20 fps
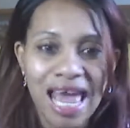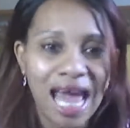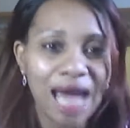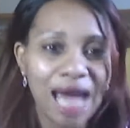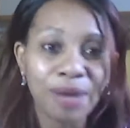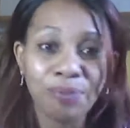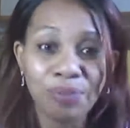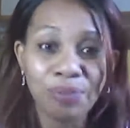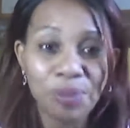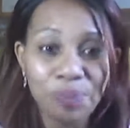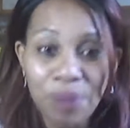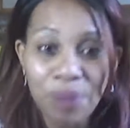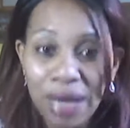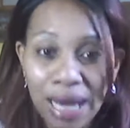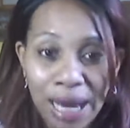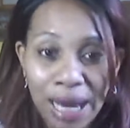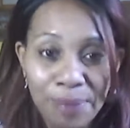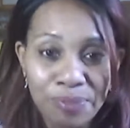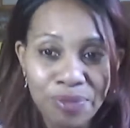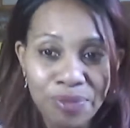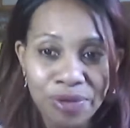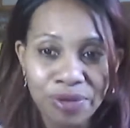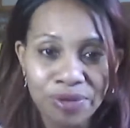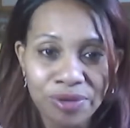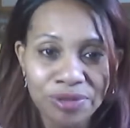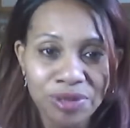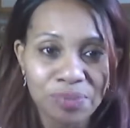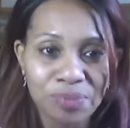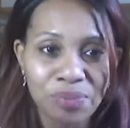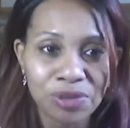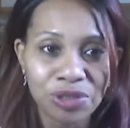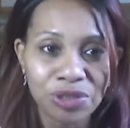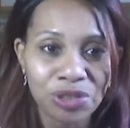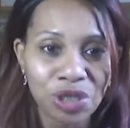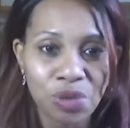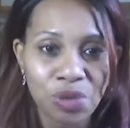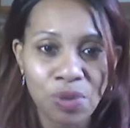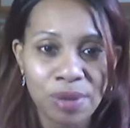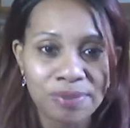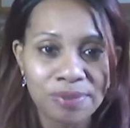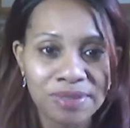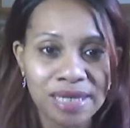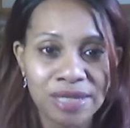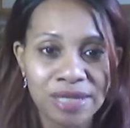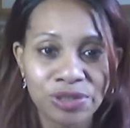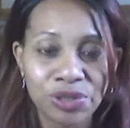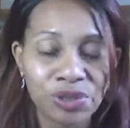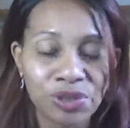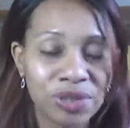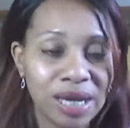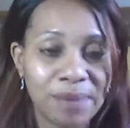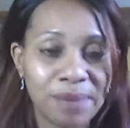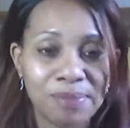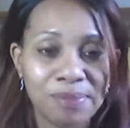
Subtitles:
and prepare products to put on your website so you can